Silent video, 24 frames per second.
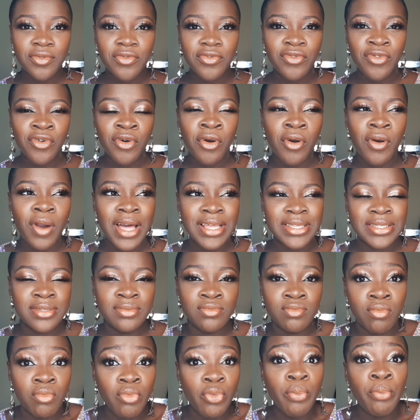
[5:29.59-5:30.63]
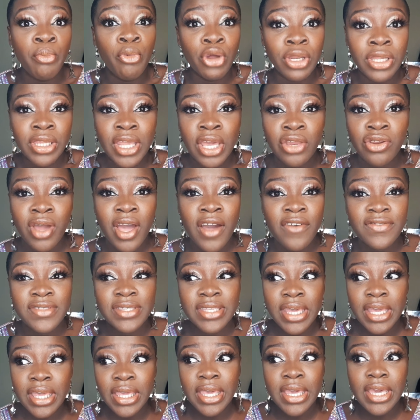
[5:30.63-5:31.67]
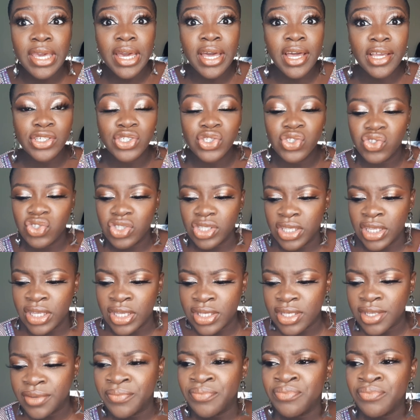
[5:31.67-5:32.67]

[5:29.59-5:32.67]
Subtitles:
for as in money, I don't have 10k cash to send,